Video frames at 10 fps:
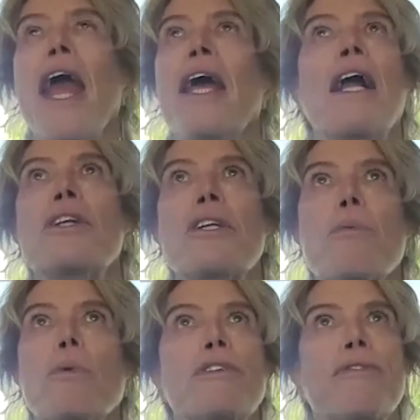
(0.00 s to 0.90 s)
And I just
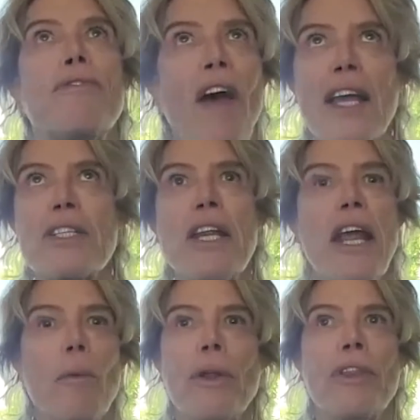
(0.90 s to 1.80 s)
was
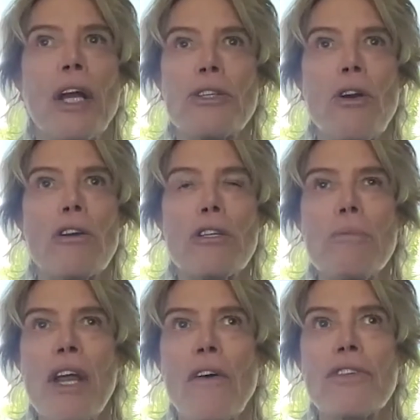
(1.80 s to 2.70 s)
fascinated with the guitars
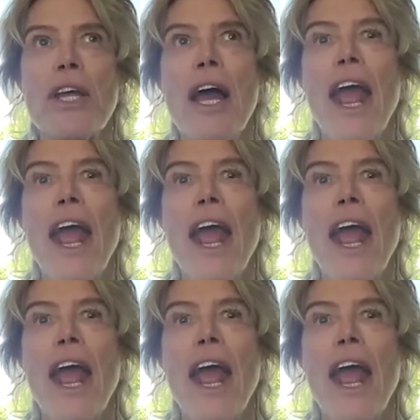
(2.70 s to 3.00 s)
themselves